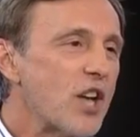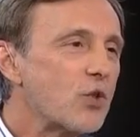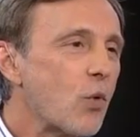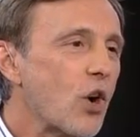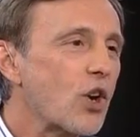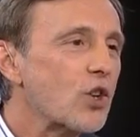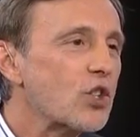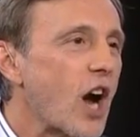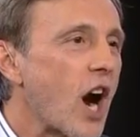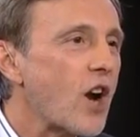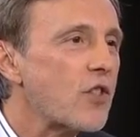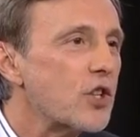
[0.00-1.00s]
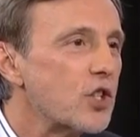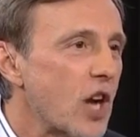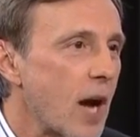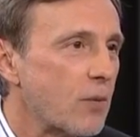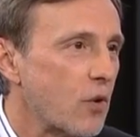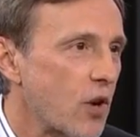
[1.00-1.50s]
wage workers are the
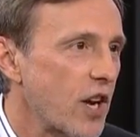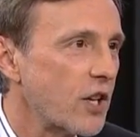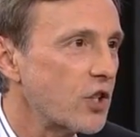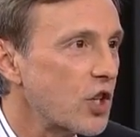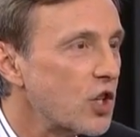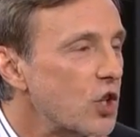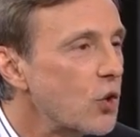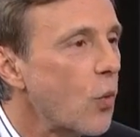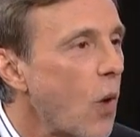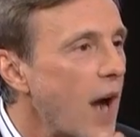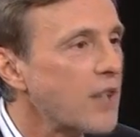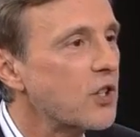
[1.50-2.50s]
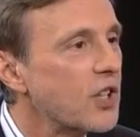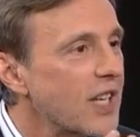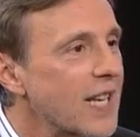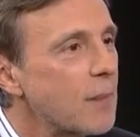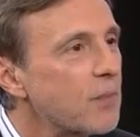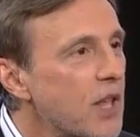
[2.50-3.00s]
job creators, and you want to
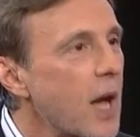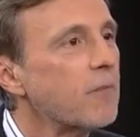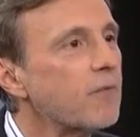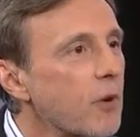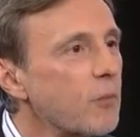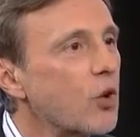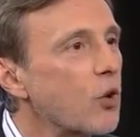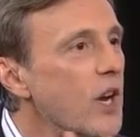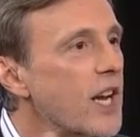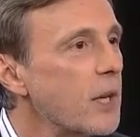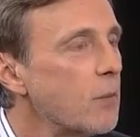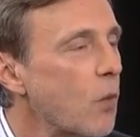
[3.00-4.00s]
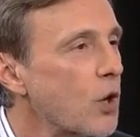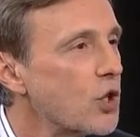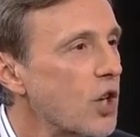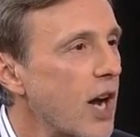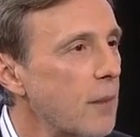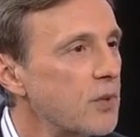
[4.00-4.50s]
keep them from creating more
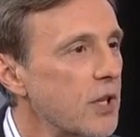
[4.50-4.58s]
jobs.